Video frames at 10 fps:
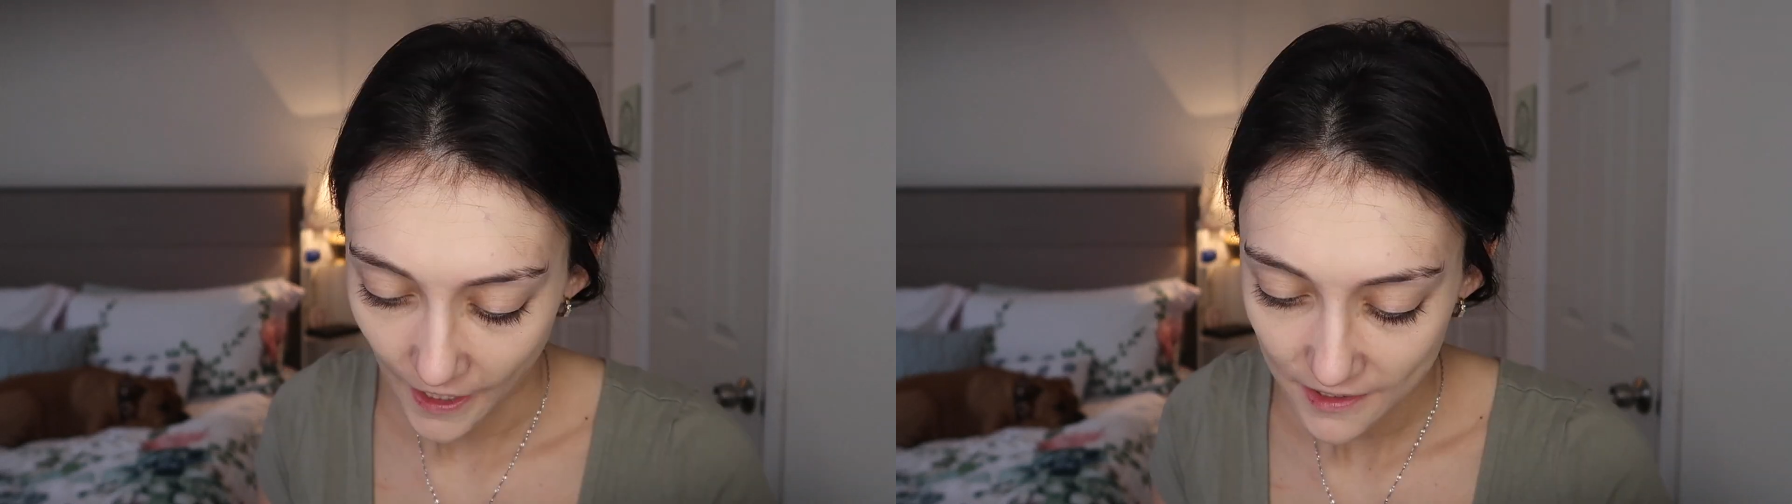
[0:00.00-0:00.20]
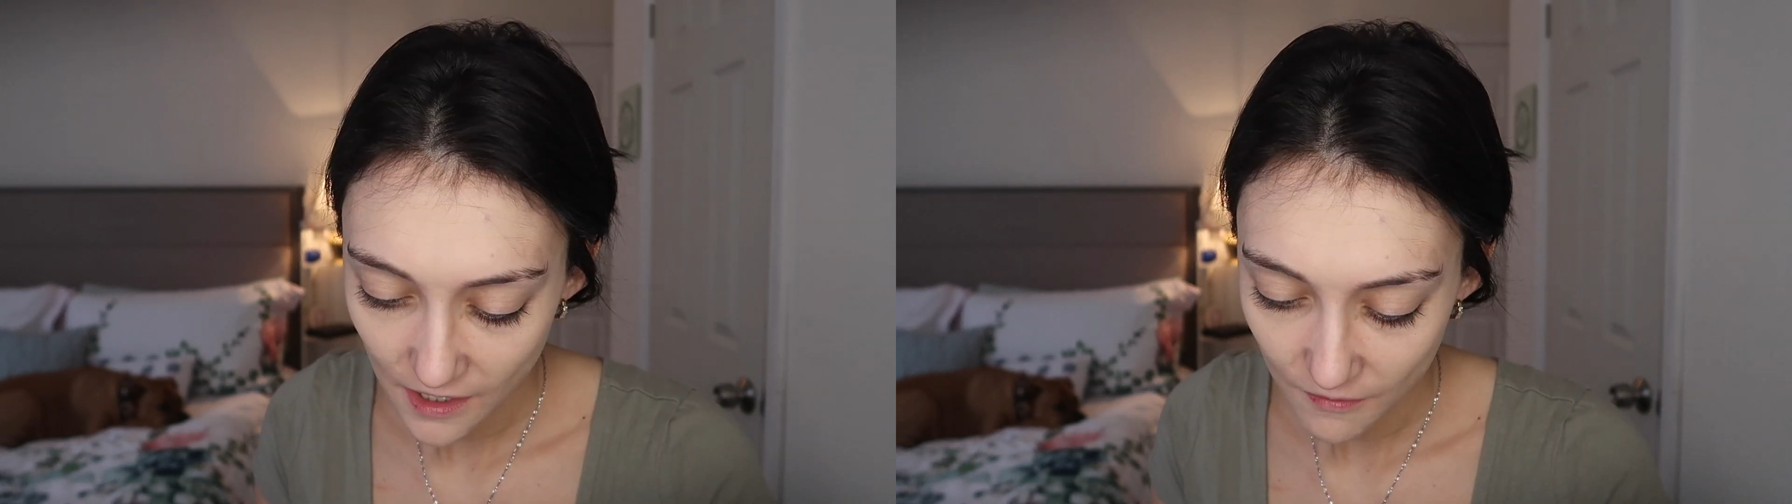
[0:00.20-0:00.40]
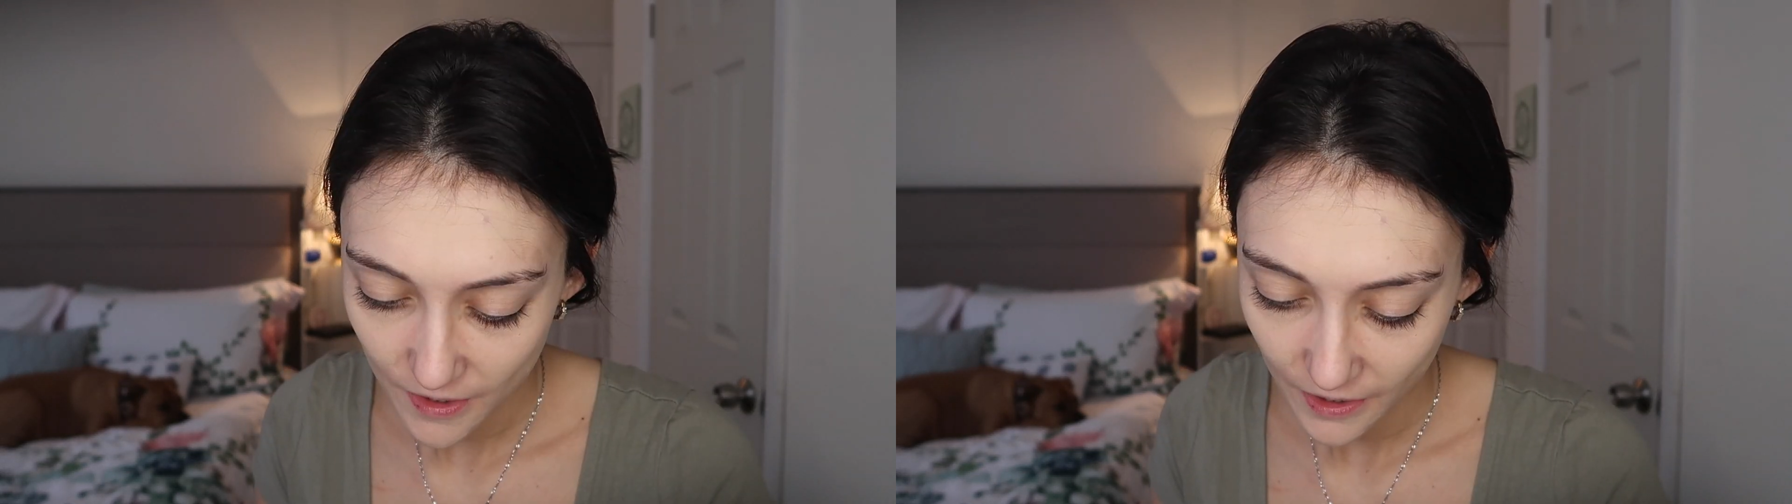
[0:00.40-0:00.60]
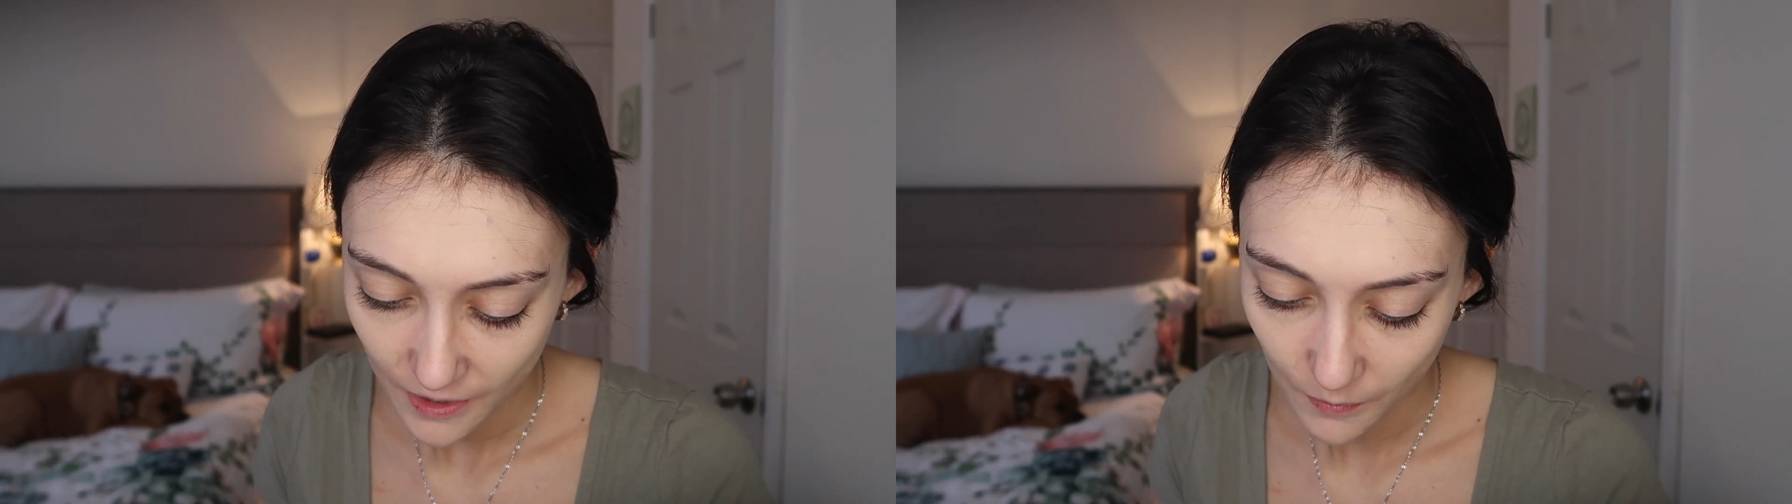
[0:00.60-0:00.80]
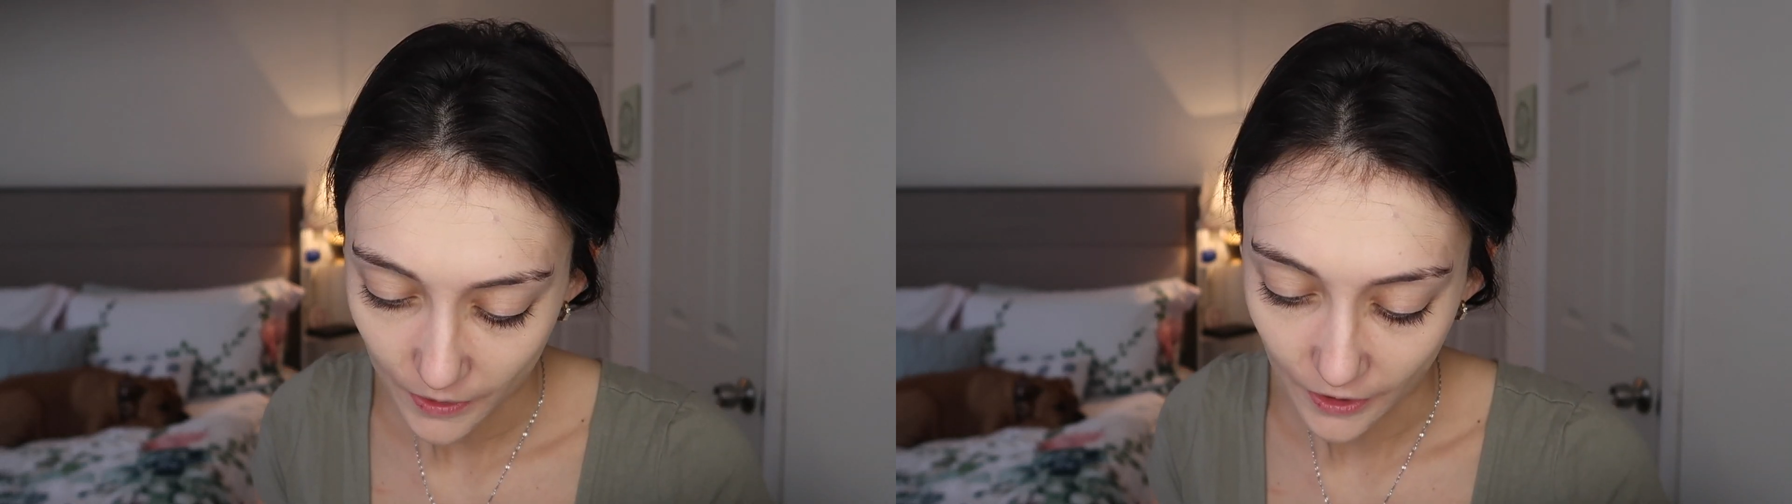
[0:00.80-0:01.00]
That's not
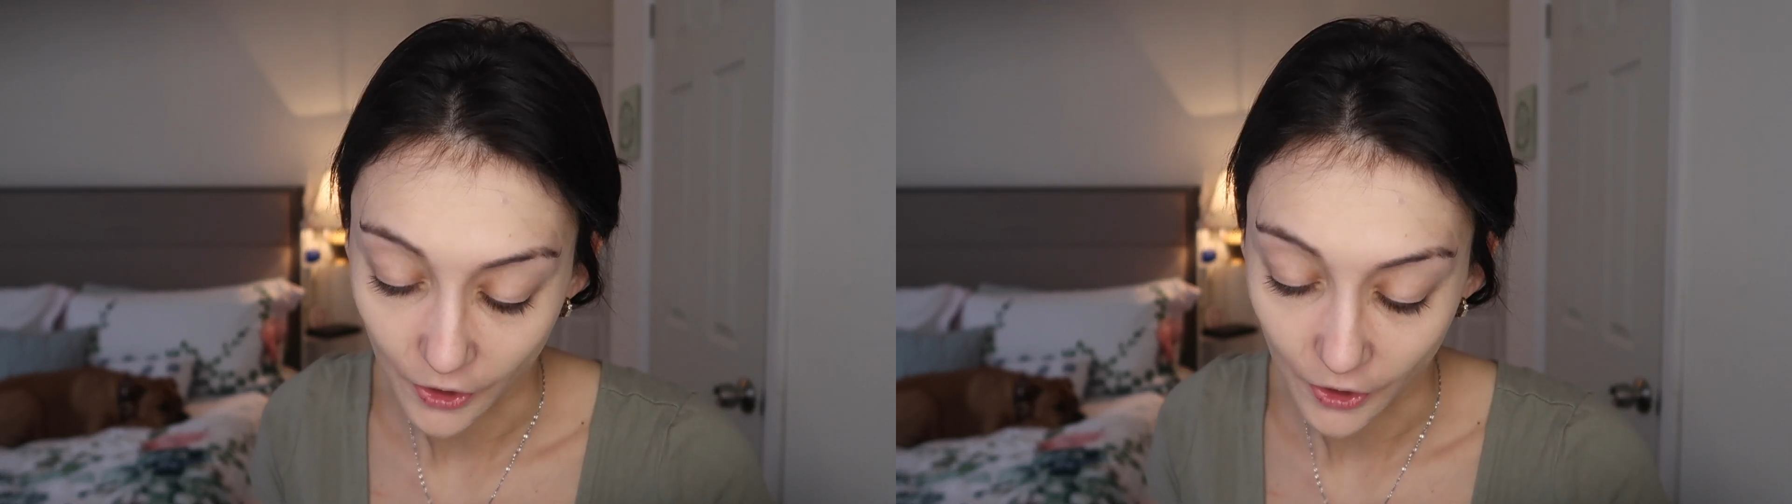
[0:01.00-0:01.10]
really what the